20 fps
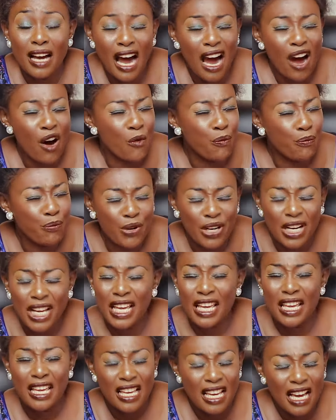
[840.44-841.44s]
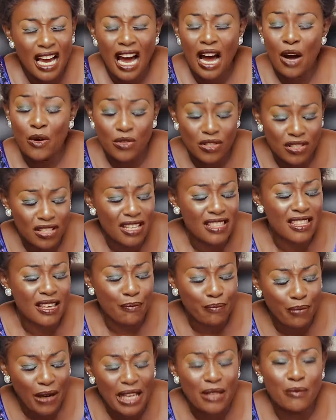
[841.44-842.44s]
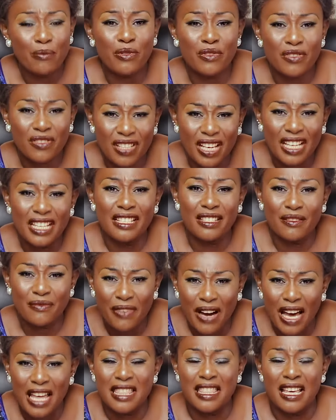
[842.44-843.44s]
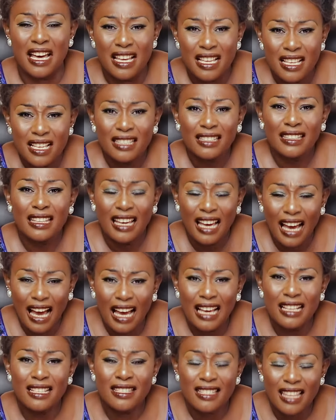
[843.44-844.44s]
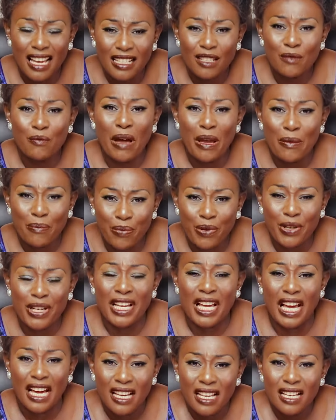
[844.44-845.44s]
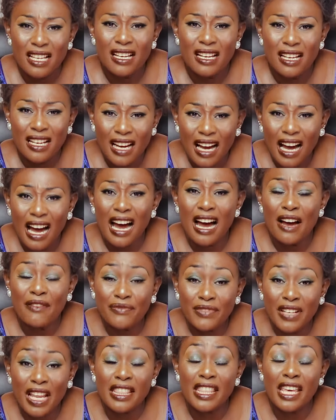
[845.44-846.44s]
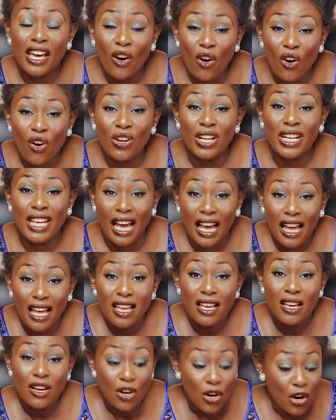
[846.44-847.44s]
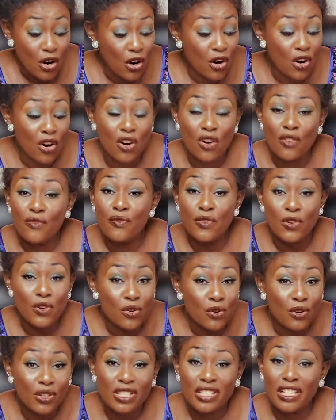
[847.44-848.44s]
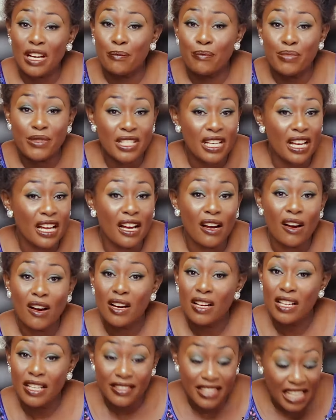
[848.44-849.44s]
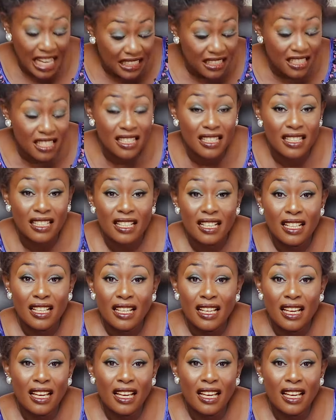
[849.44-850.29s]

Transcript: I'll pray. I'll say, the Bible says, Father, I start my prayer after the order of Luke chapter 13.